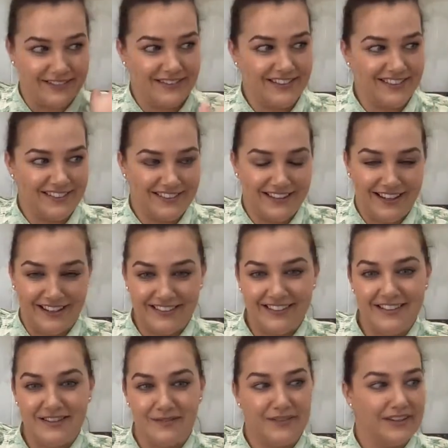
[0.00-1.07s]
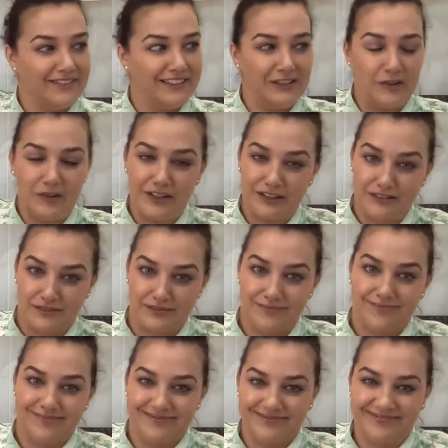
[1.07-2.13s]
Ginger Nut is very loyal.